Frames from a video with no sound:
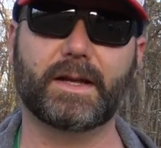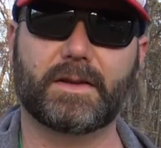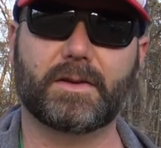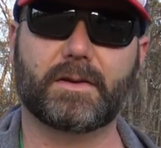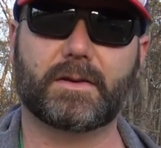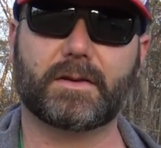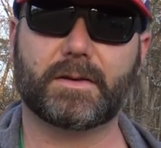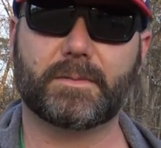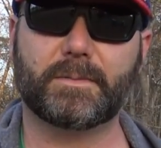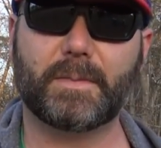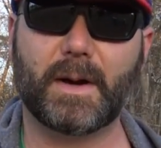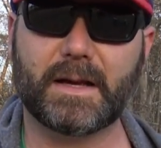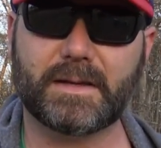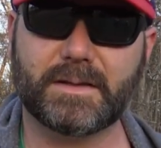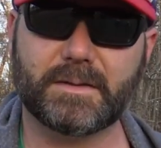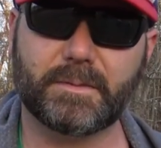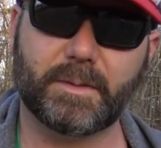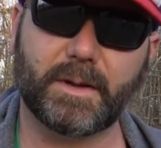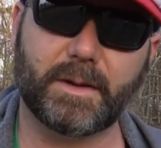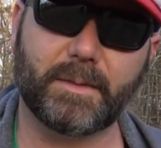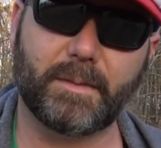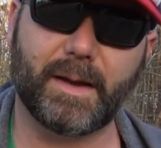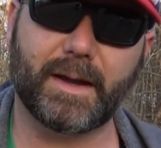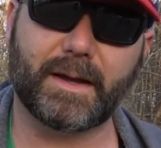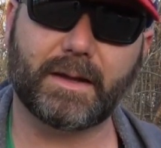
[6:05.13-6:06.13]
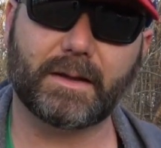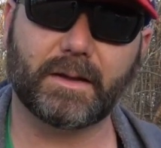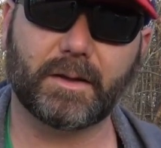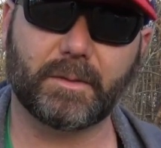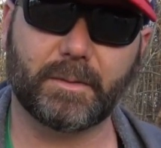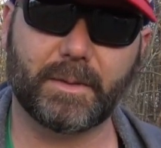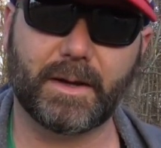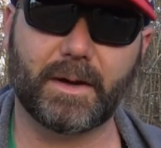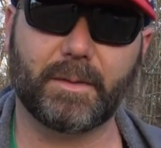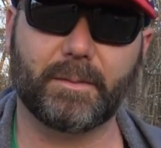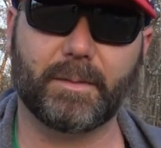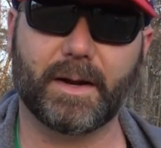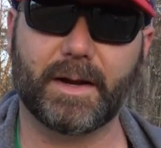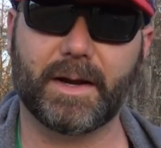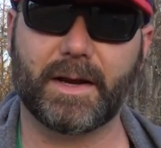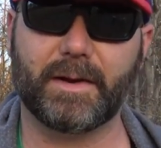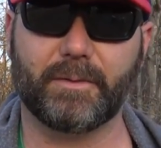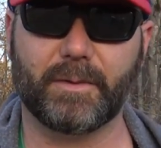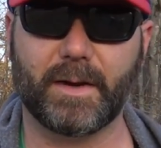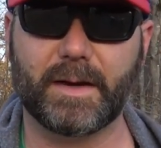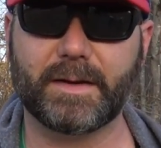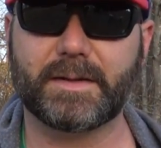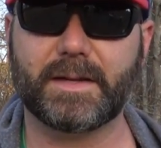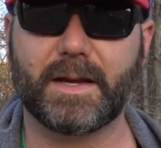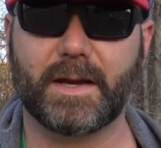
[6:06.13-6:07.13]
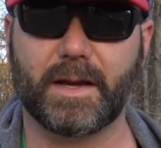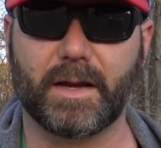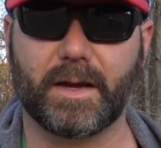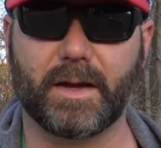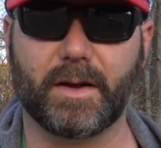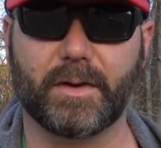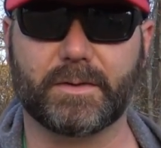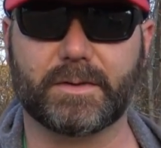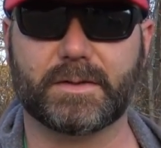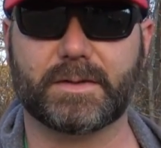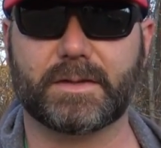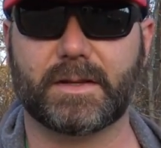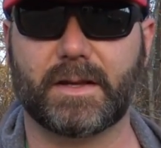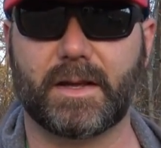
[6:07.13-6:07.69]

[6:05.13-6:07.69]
You could possibly make a little bit of money renting goats.